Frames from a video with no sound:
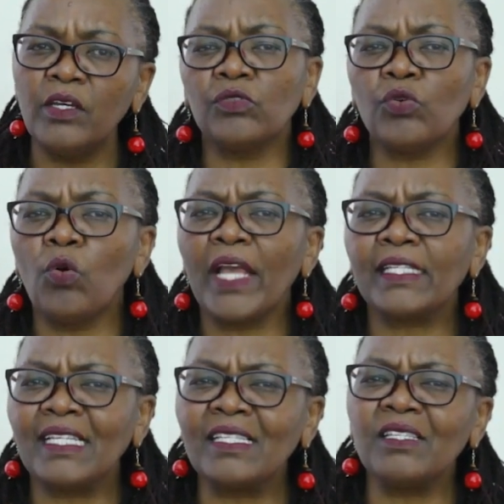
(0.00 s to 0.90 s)
So
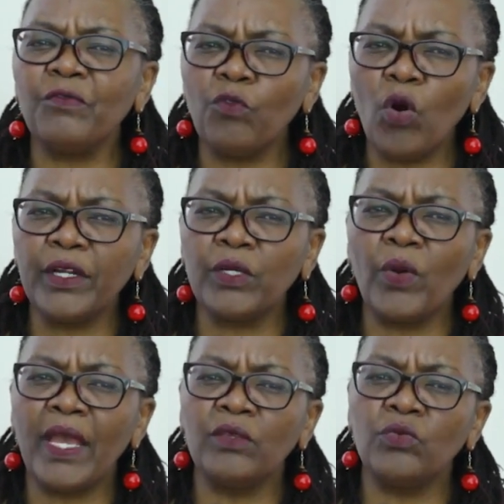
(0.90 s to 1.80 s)
excessive worry,
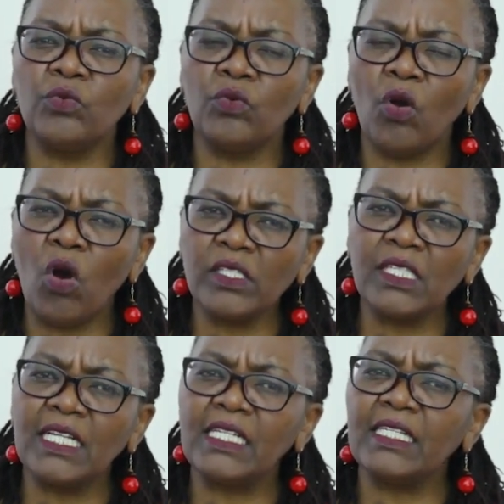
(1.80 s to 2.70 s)
where you
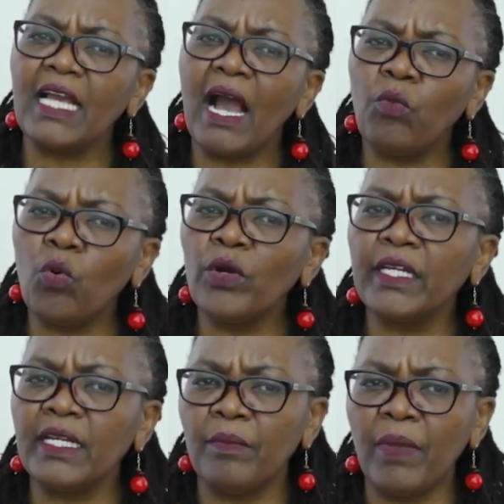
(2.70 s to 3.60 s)
constantly are
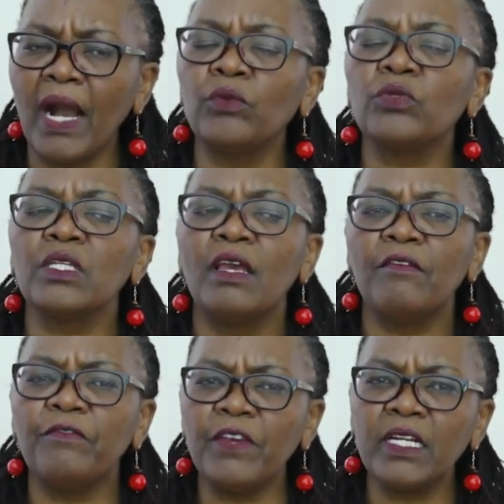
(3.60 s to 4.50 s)
worried about
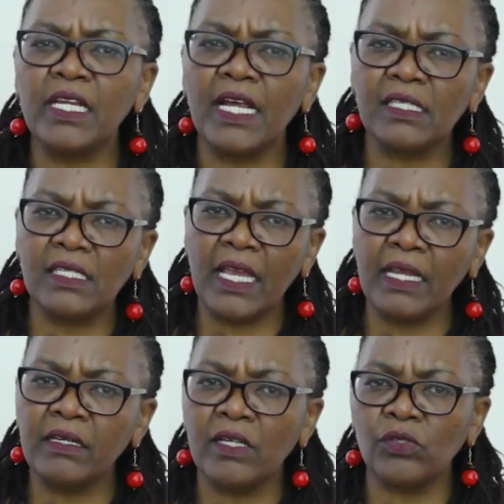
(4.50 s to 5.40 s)
various
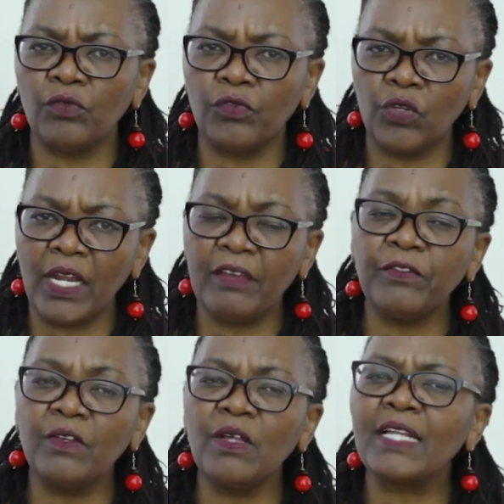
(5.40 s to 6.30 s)
areas of your life.
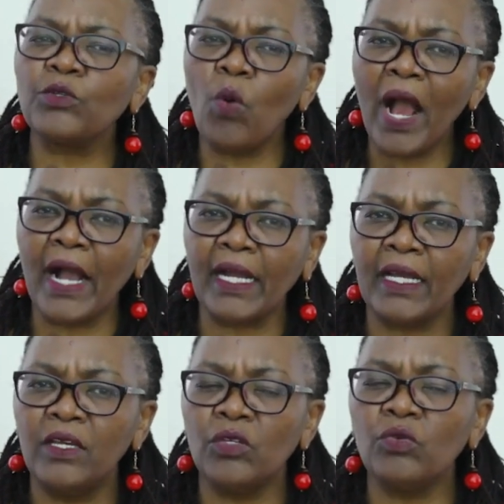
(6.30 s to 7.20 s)
At work,
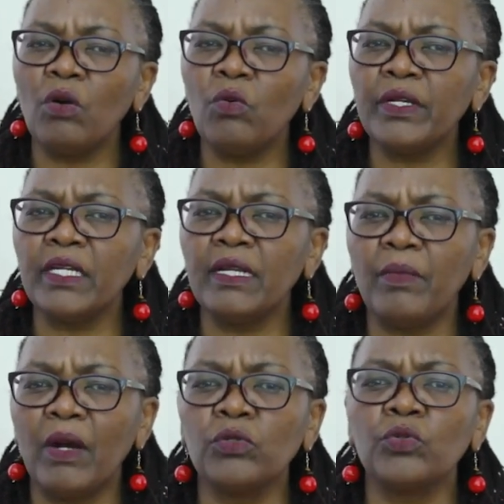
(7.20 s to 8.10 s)
you are worried
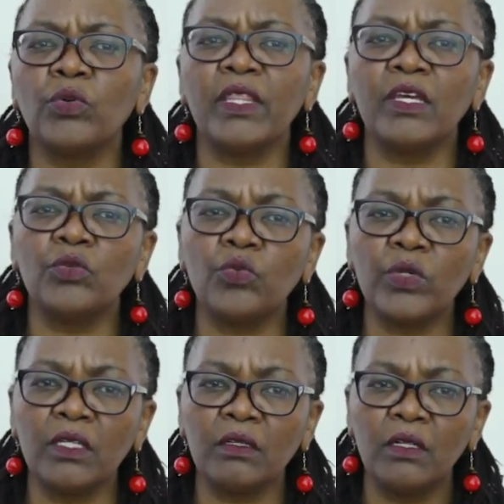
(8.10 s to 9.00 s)
about whether you
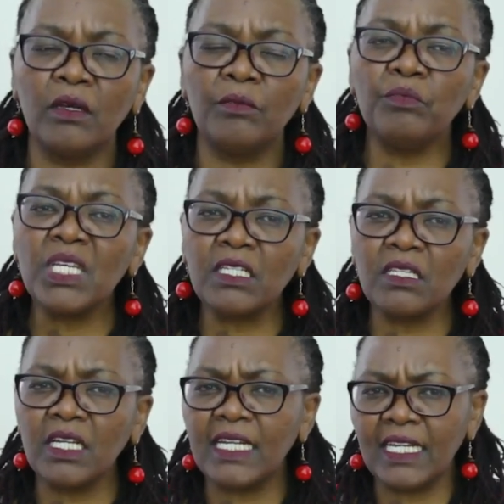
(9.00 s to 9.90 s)
will meet
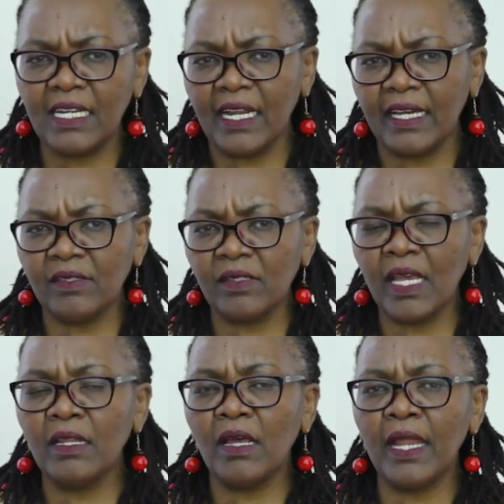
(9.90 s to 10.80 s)
the deadlines,
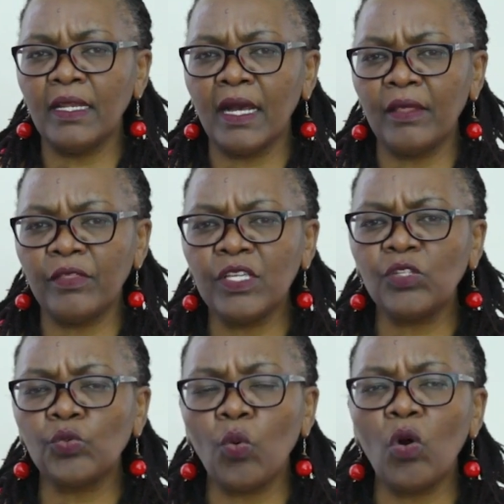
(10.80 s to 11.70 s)
and
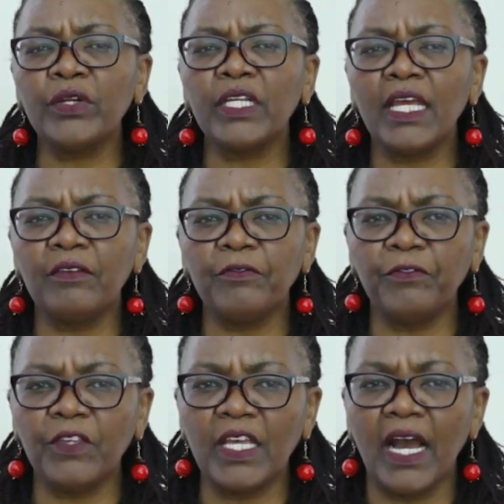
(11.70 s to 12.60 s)
this worry and
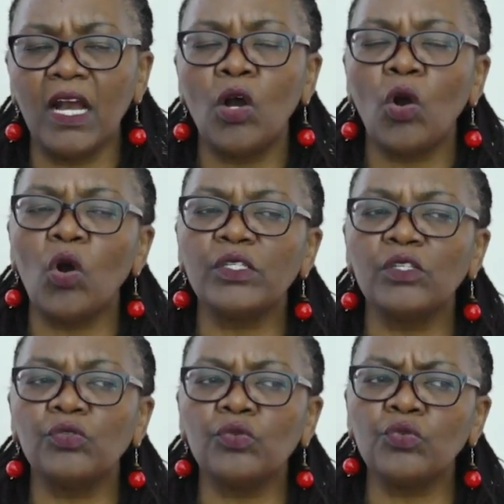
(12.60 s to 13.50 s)
fear
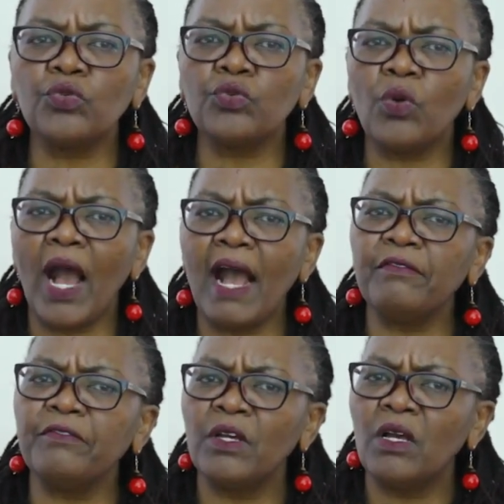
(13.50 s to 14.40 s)
causes you to
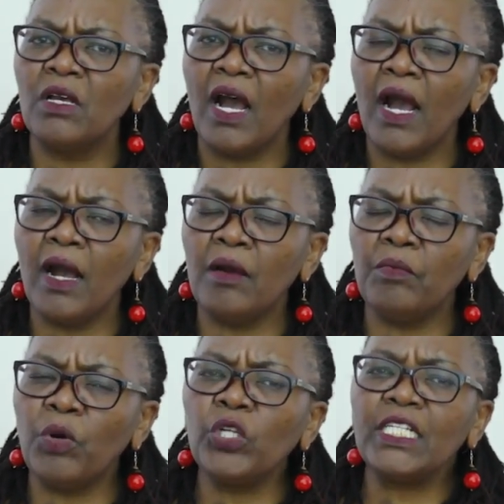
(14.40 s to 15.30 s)
have
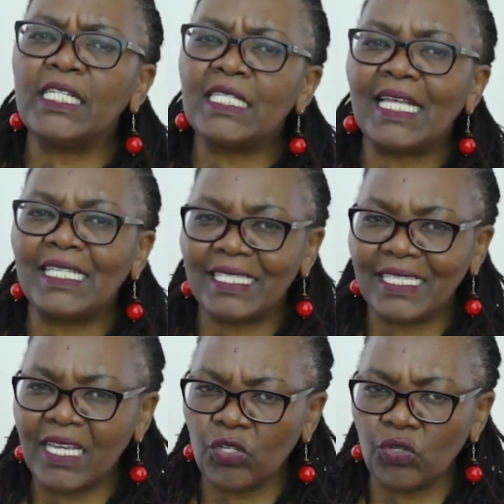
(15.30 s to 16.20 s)
bodily
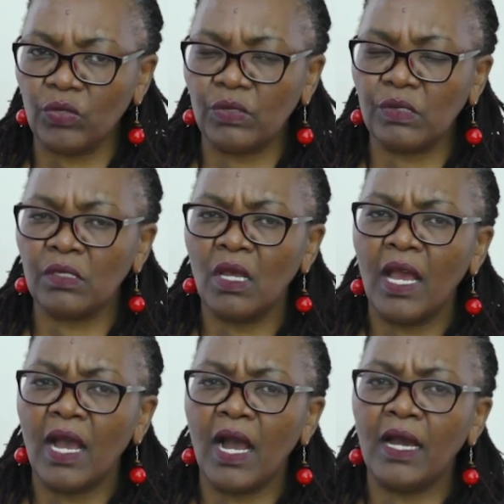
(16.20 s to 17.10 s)
sensations,
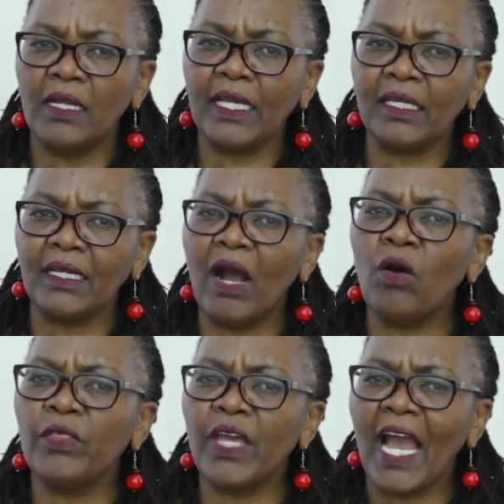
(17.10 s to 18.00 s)
like
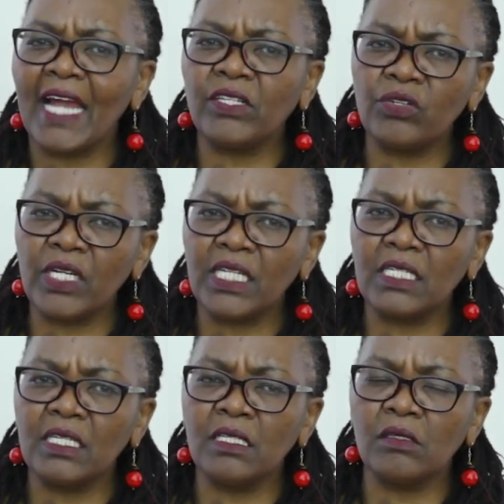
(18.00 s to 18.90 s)
now the heart
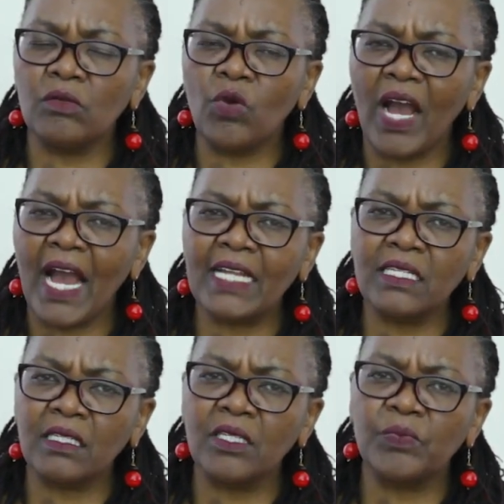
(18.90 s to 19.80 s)
rate is, your
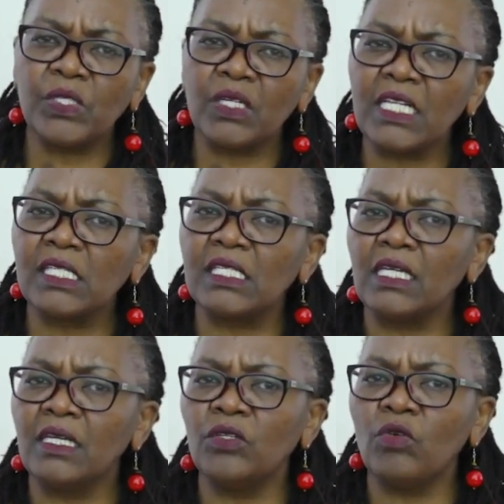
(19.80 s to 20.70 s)
heart keeps
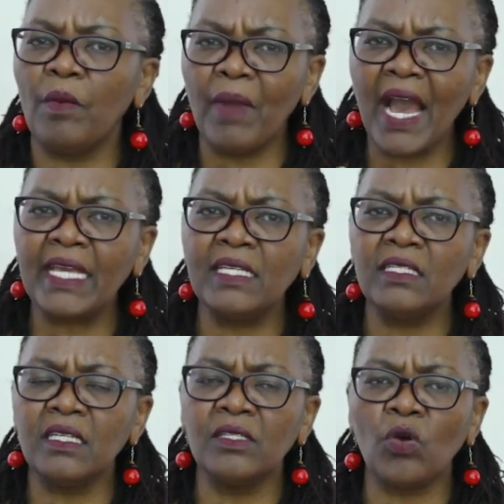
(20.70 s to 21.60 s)
racing, your
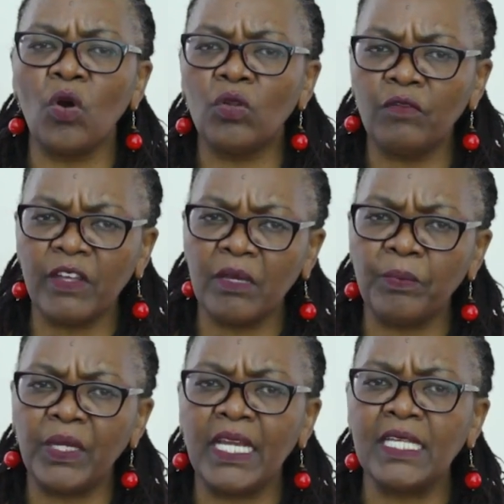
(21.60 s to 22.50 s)
mind is all over the
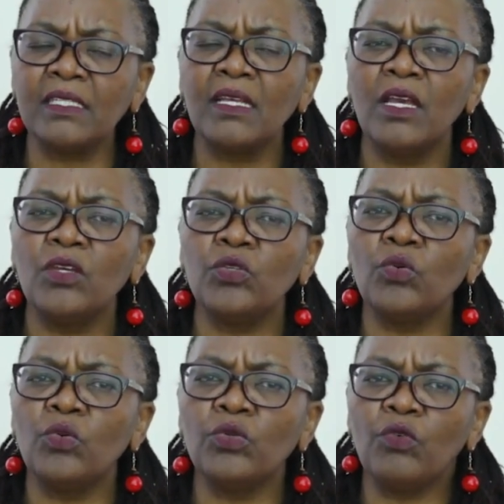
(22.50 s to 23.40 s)
place,
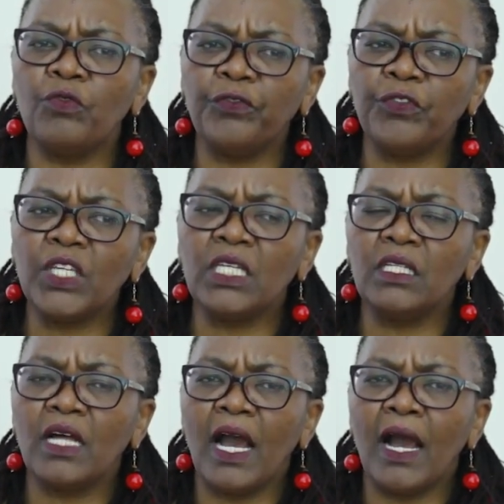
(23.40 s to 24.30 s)
you
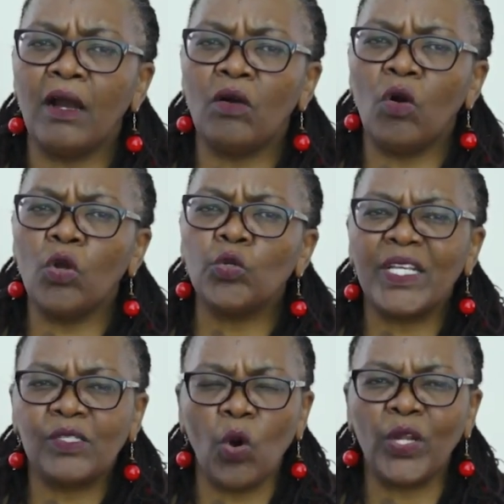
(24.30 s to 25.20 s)
feel
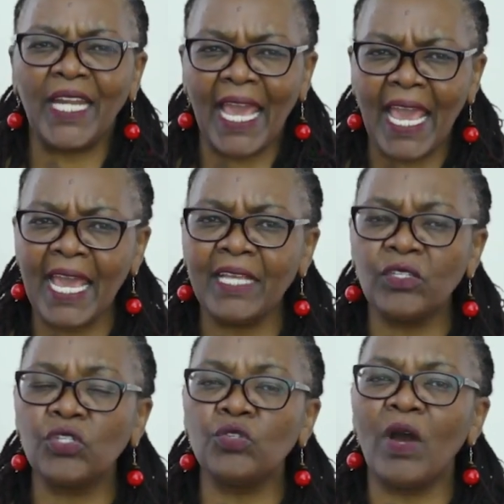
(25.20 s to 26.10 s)
always on
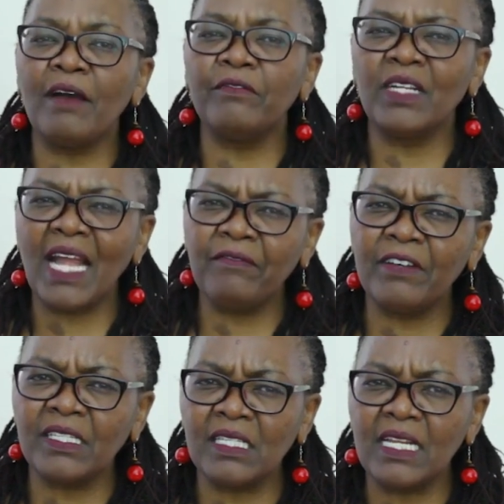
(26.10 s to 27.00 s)
edge, you have
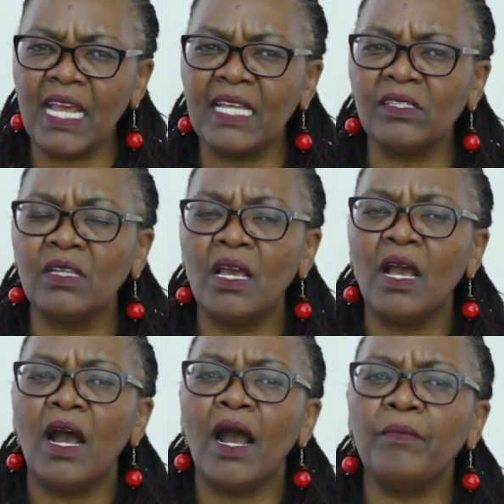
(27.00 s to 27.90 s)
nervousness,
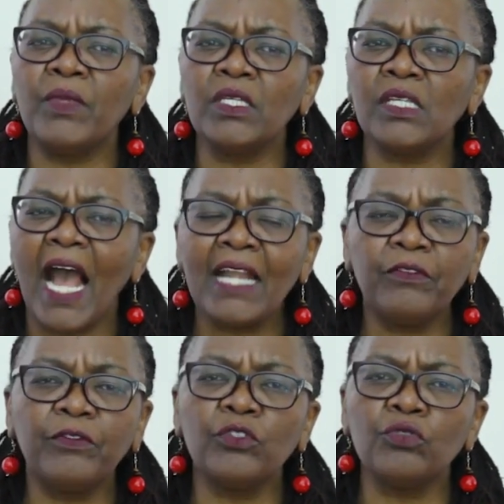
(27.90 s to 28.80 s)
it's hard
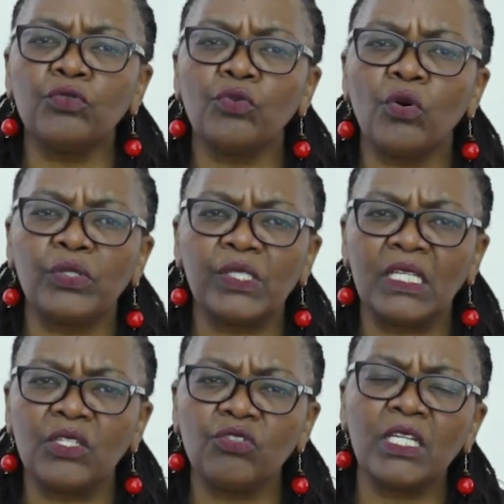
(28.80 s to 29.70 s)
for you to
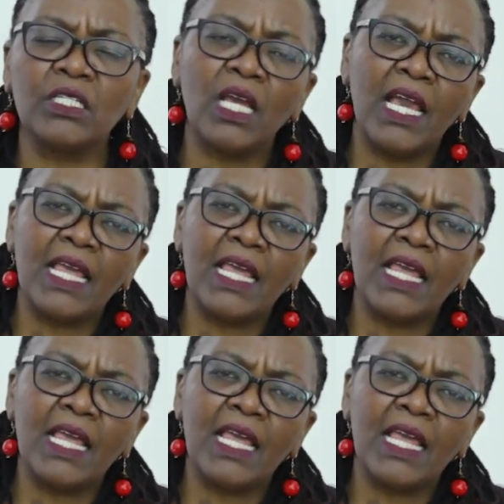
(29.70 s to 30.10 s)
concentrate.